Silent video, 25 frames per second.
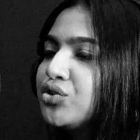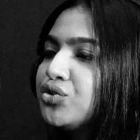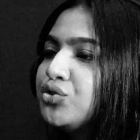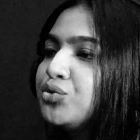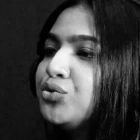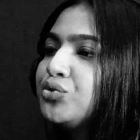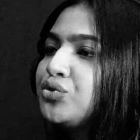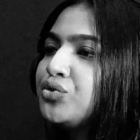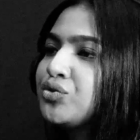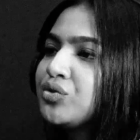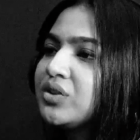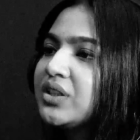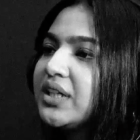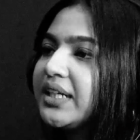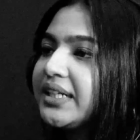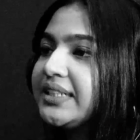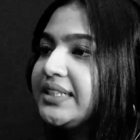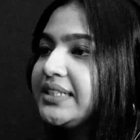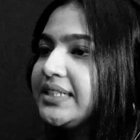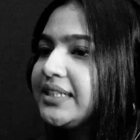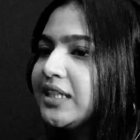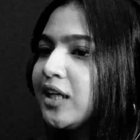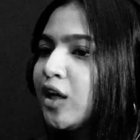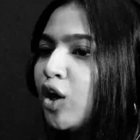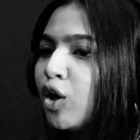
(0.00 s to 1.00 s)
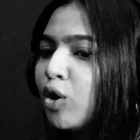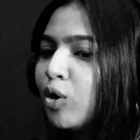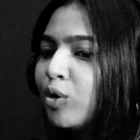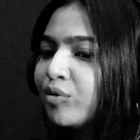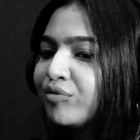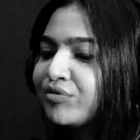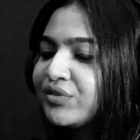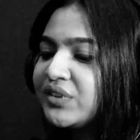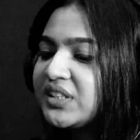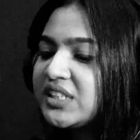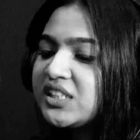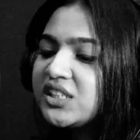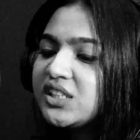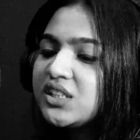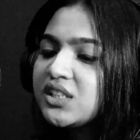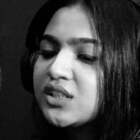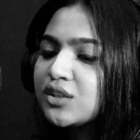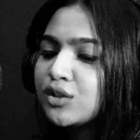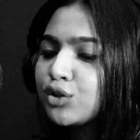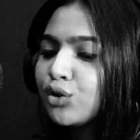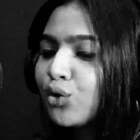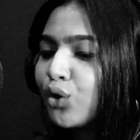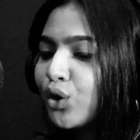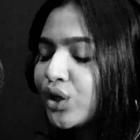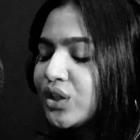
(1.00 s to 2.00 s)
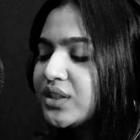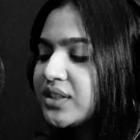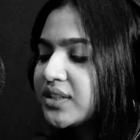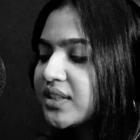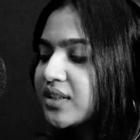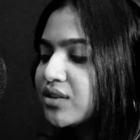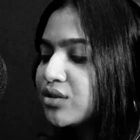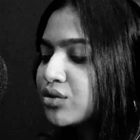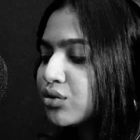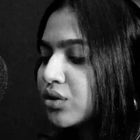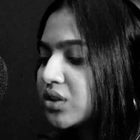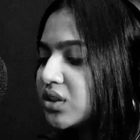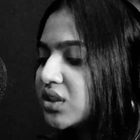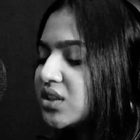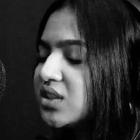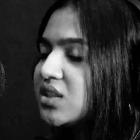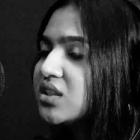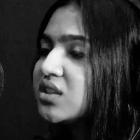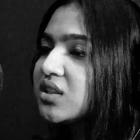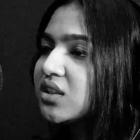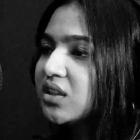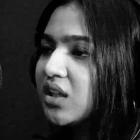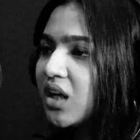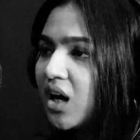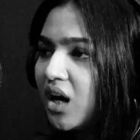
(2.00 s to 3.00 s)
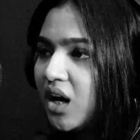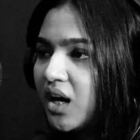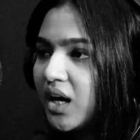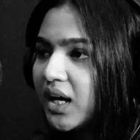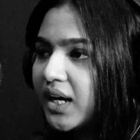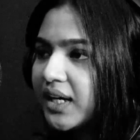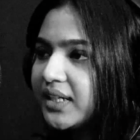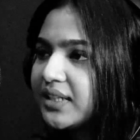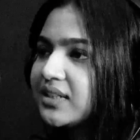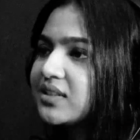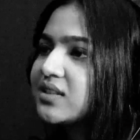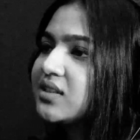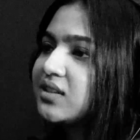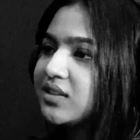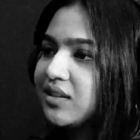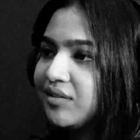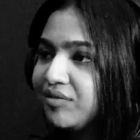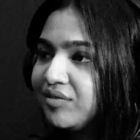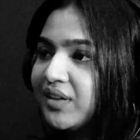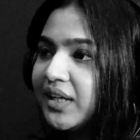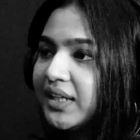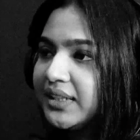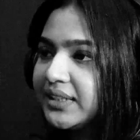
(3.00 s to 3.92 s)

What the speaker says: used to the idea of digital contents or digital art and stuff